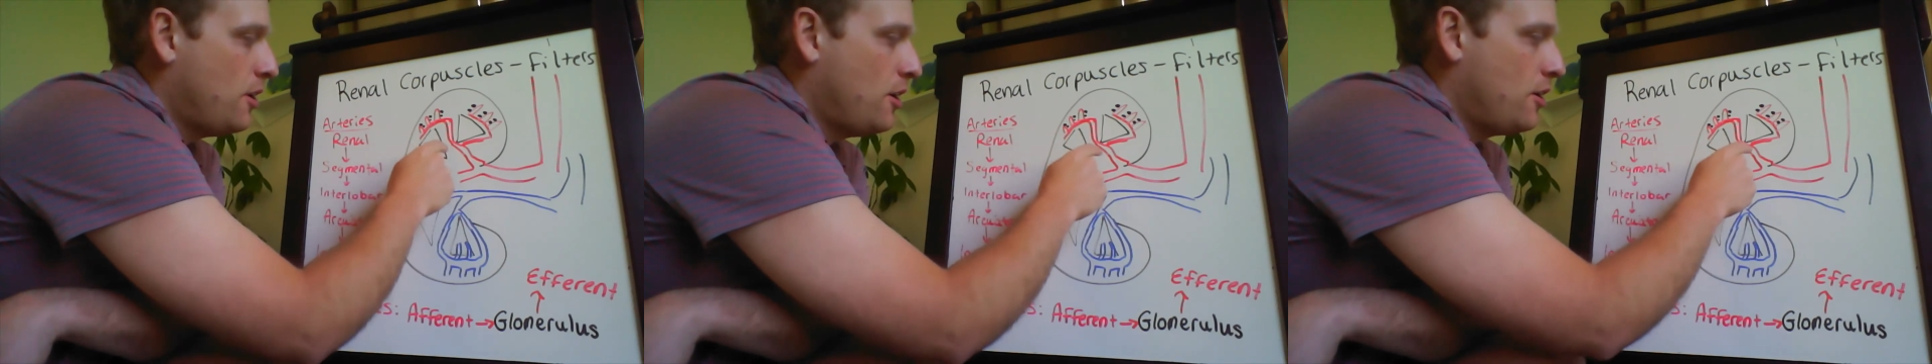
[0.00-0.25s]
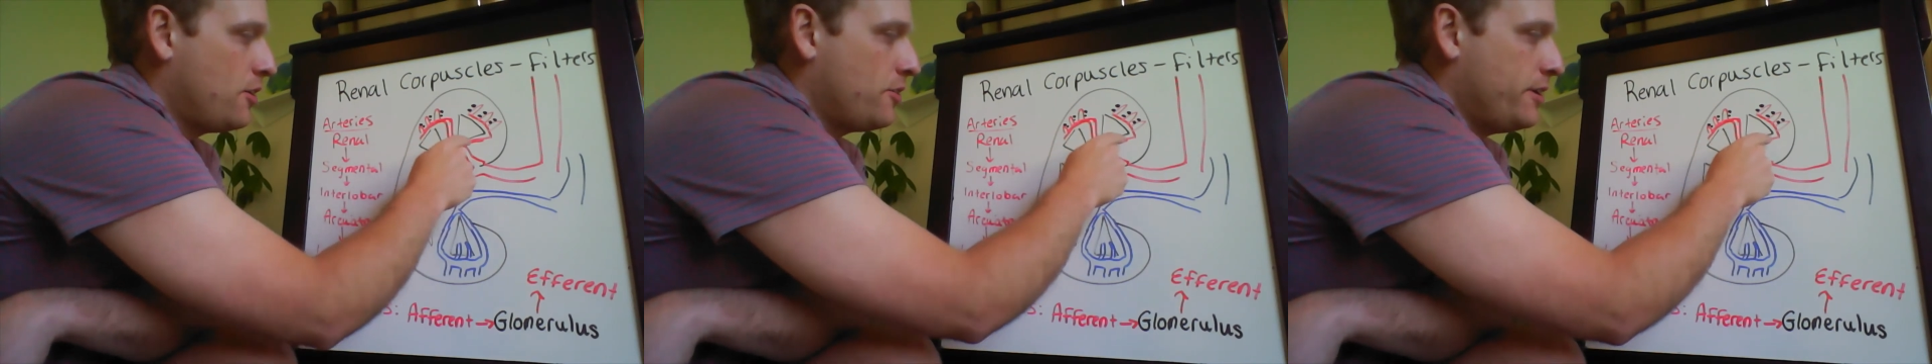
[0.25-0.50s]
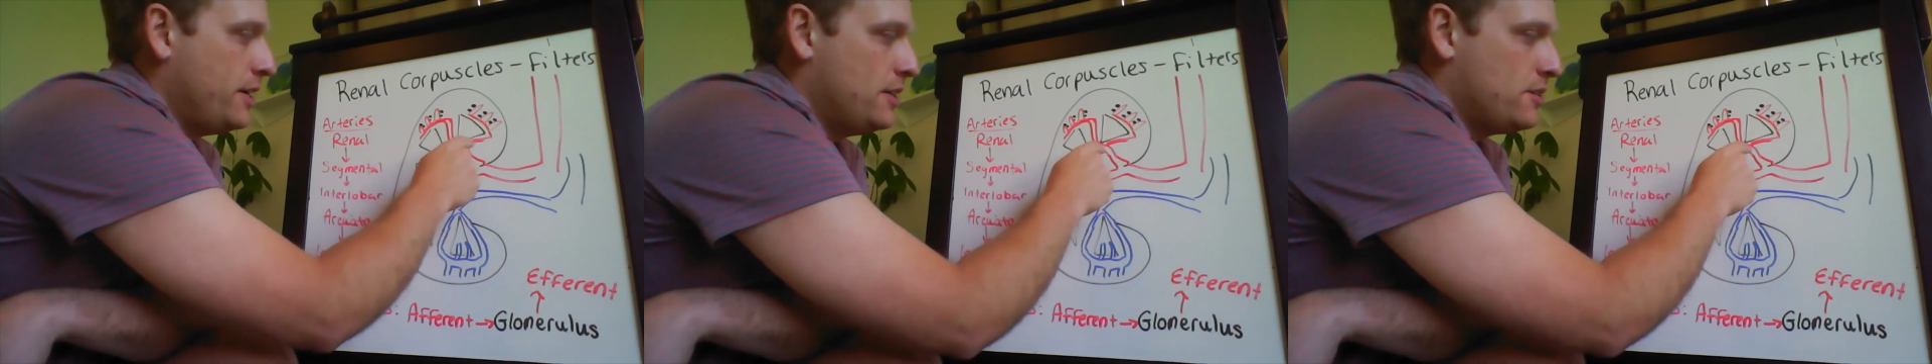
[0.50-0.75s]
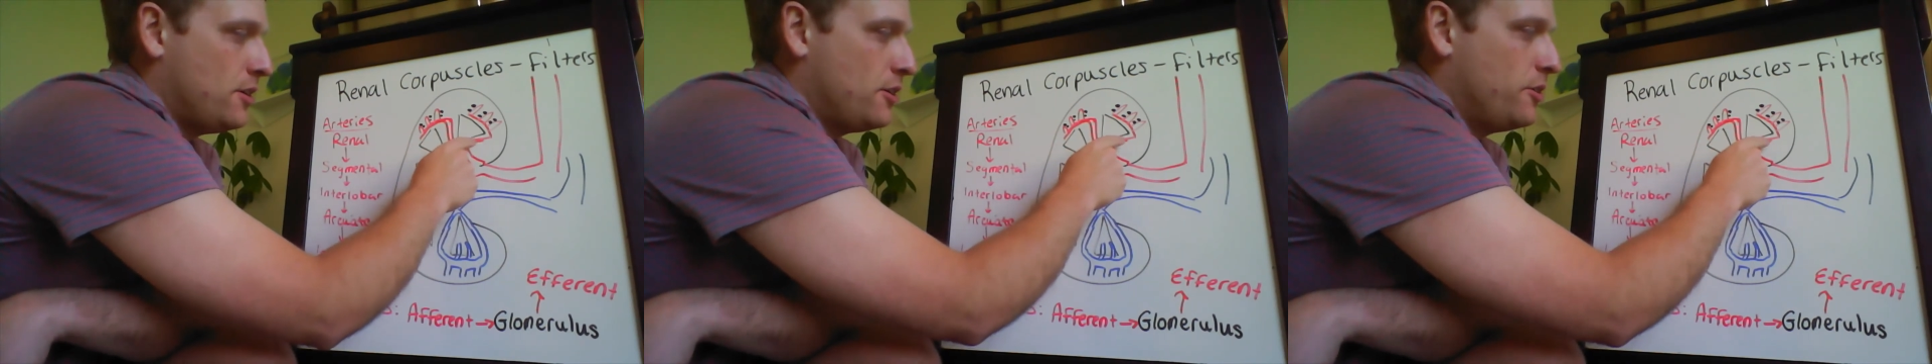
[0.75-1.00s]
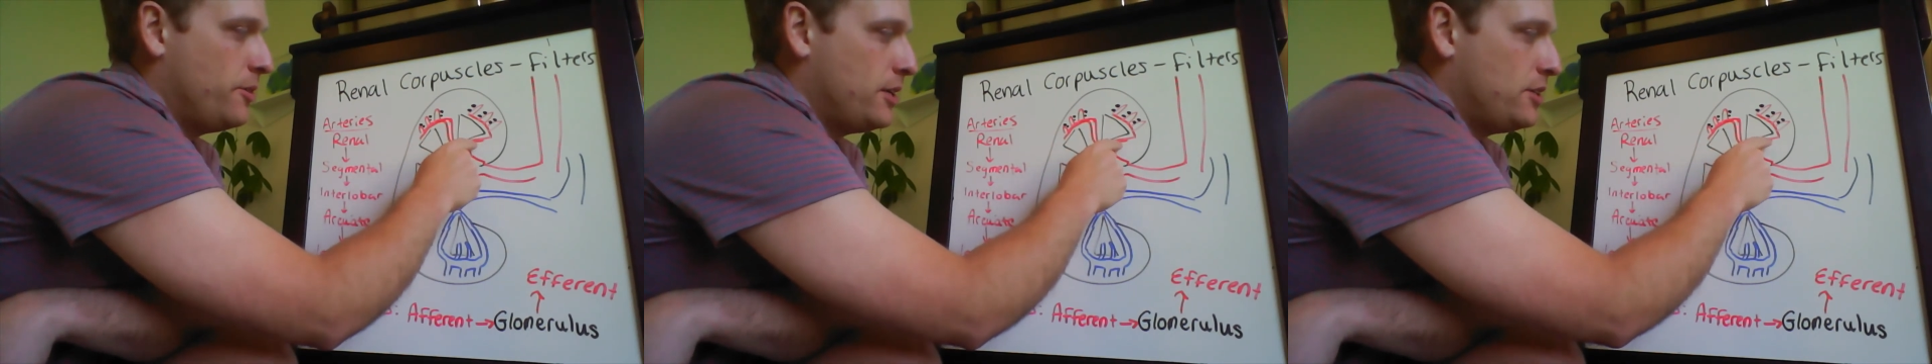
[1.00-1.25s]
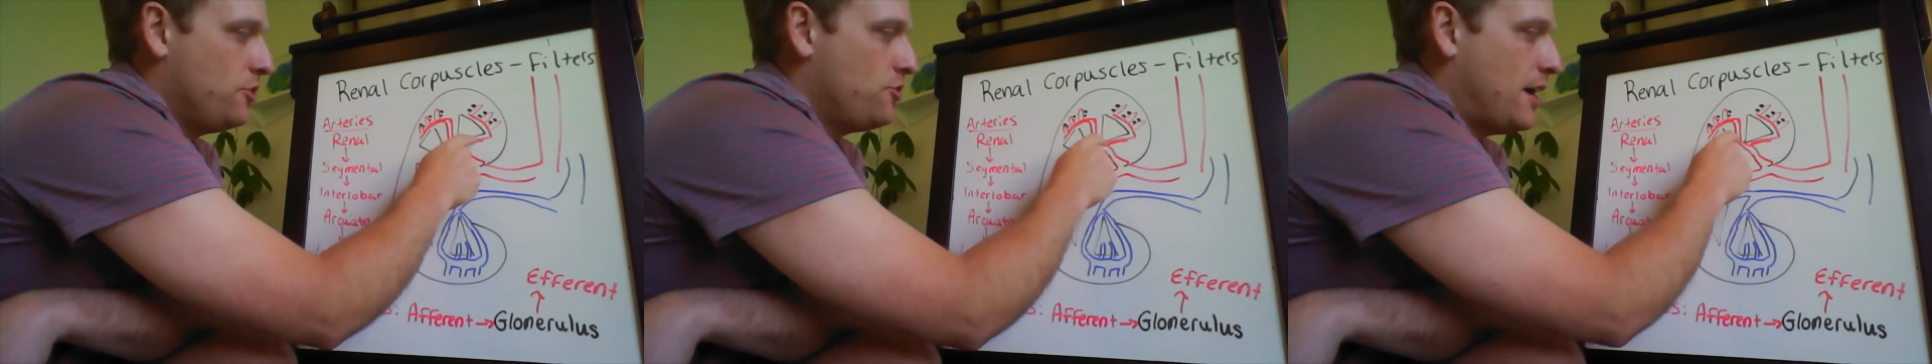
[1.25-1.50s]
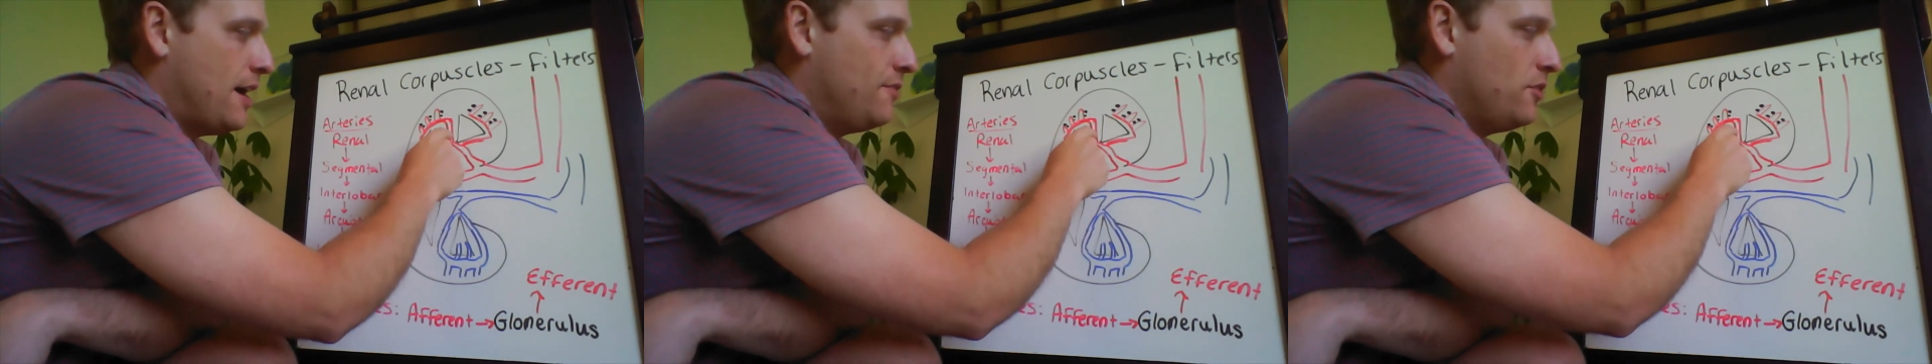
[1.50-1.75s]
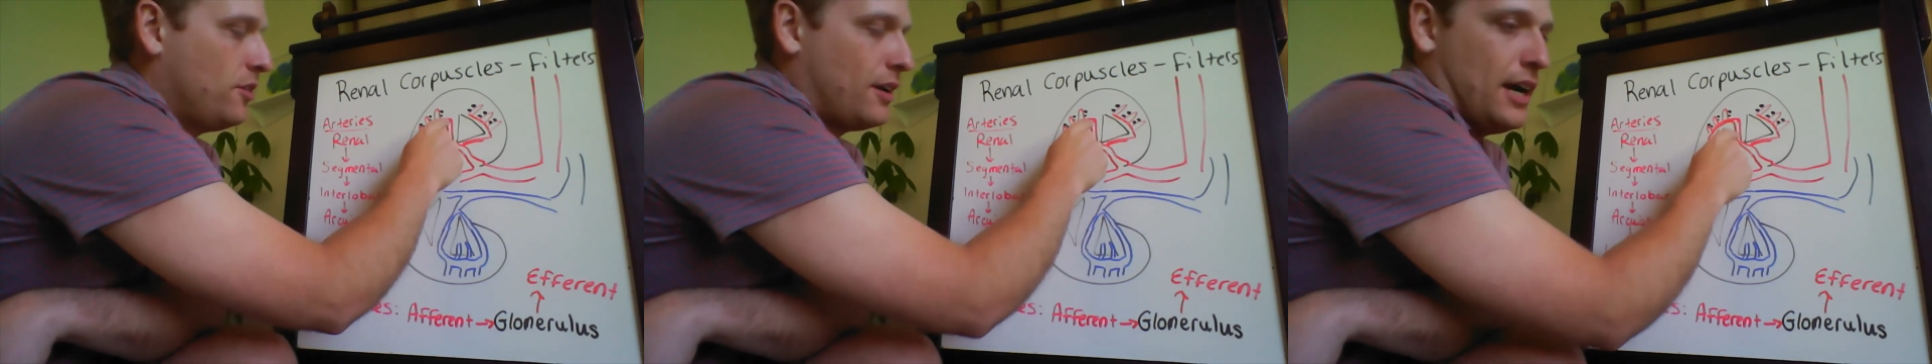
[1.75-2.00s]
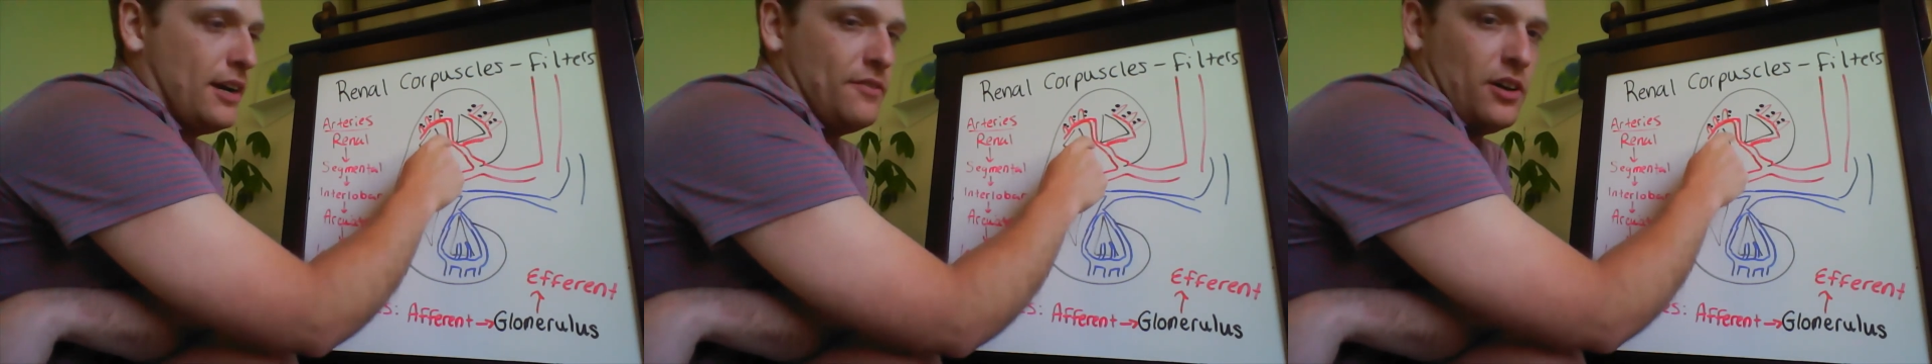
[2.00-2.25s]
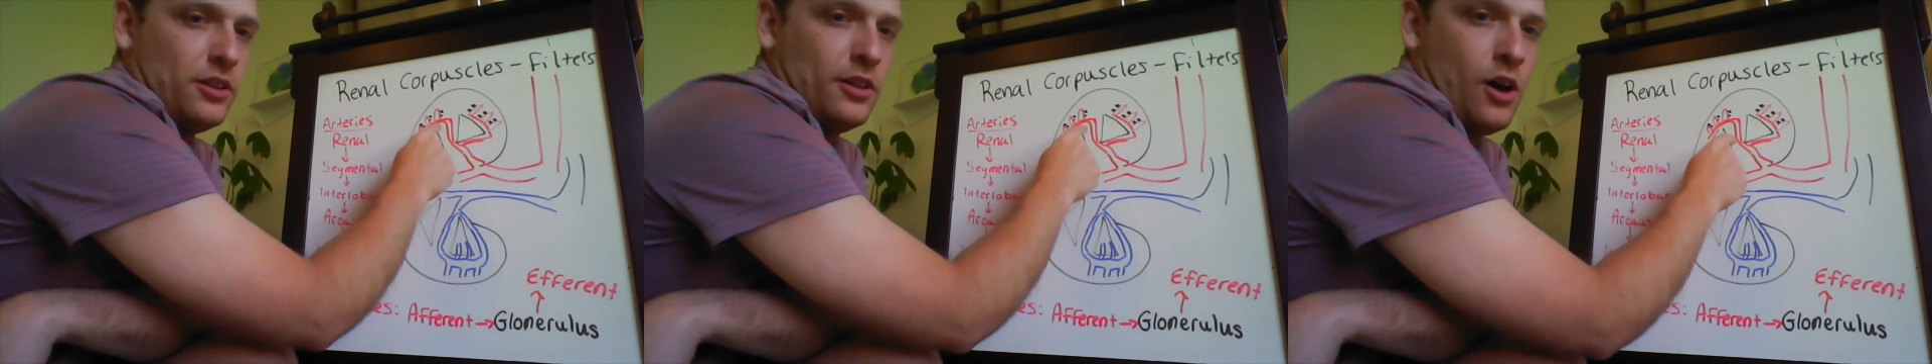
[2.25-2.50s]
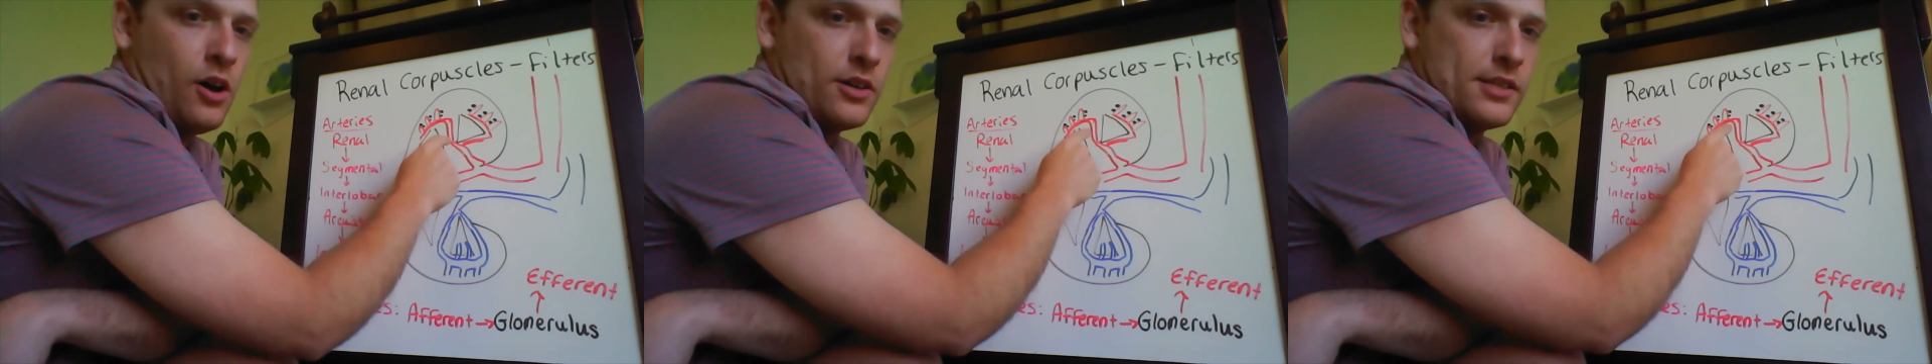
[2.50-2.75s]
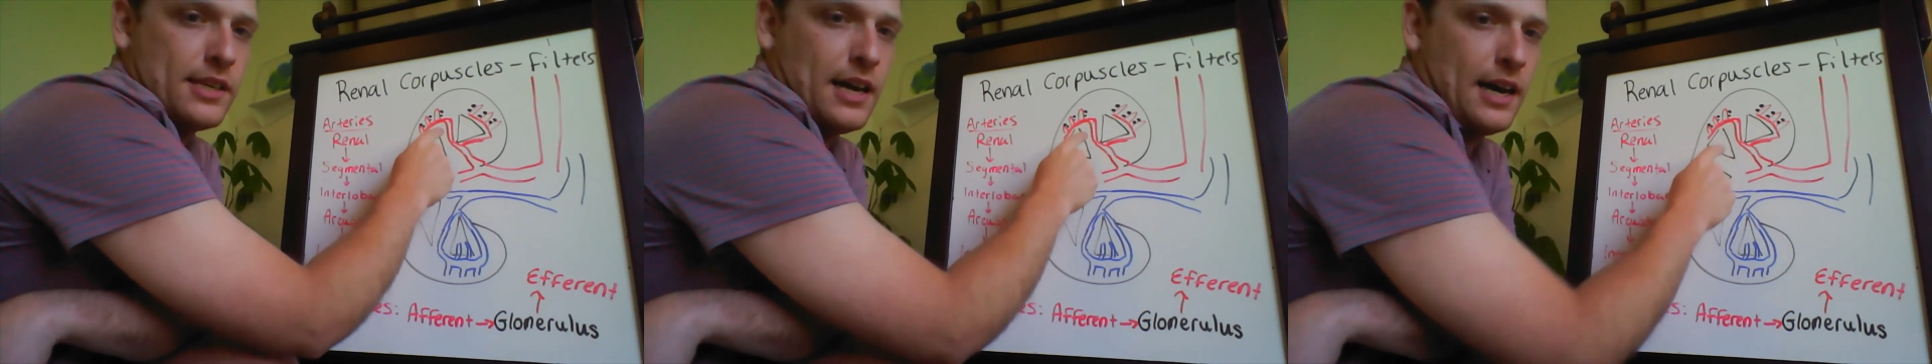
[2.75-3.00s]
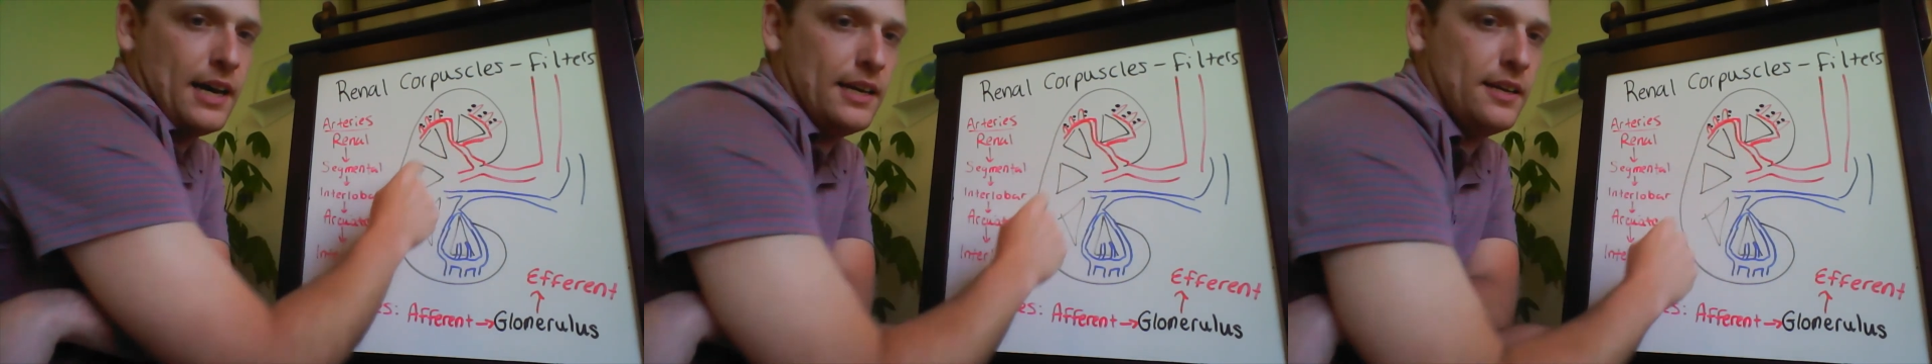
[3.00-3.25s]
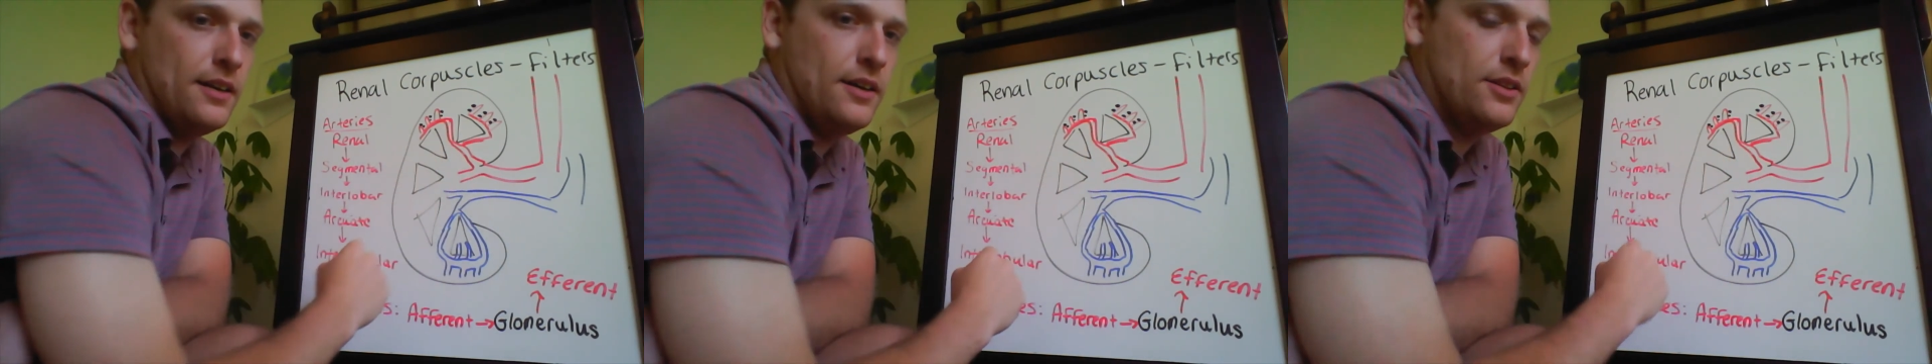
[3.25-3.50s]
arteries are going to travel kind of alongside